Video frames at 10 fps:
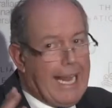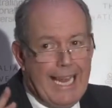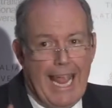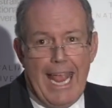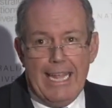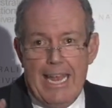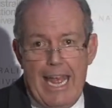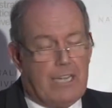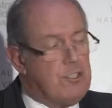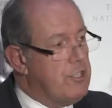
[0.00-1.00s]
can
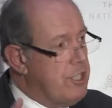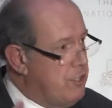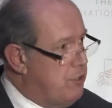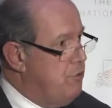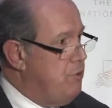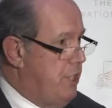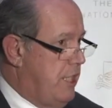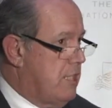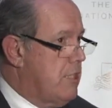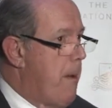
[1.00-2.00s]
actually do
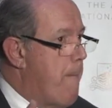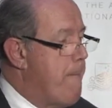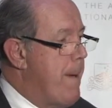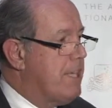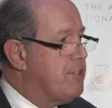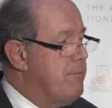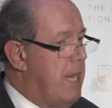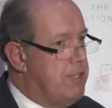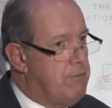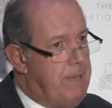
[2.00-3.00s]
things much,
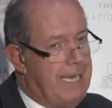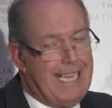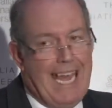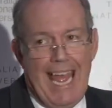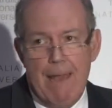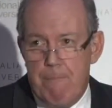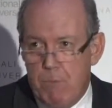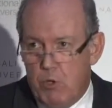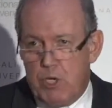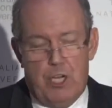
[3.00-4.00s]
much better,
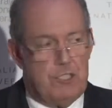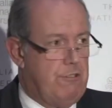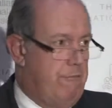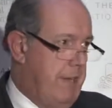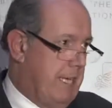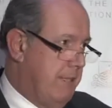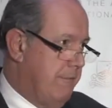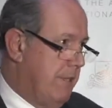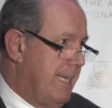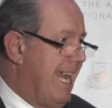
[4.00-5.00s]
more cost
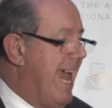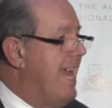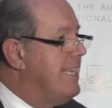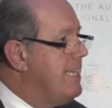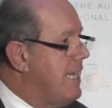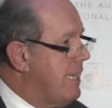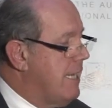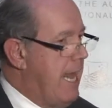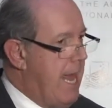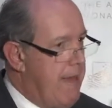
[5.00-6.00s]
effectively, and yet
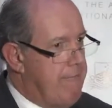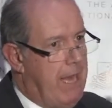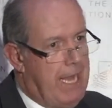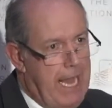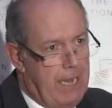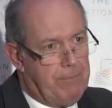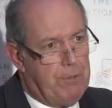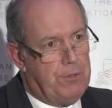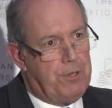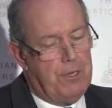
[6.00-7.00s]
have an
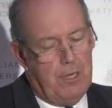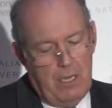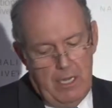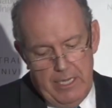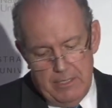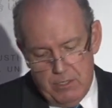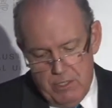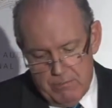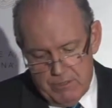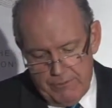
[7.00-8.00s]
output in
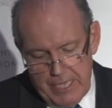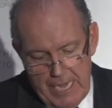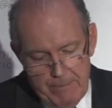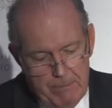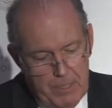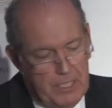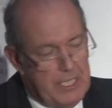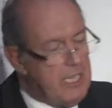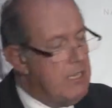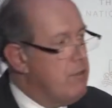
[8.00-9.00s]
terms of
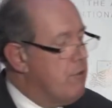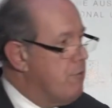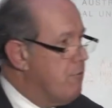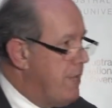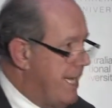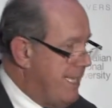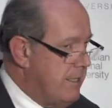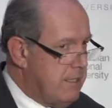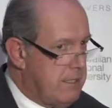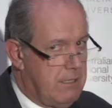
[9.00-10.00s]
capability,
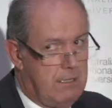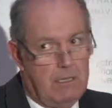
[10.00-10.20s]
readiness,